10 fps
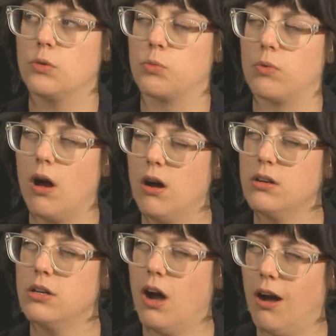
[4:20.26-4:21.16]
the
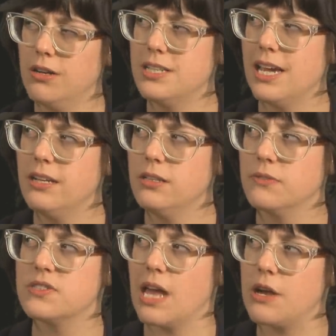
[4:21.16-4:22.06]
wrong cocktail of
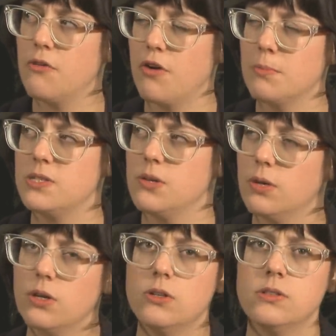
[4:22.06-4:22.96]

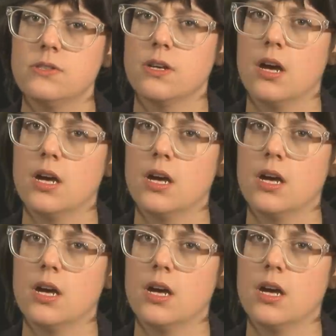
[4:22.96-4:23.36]
psychopharmaceuticals?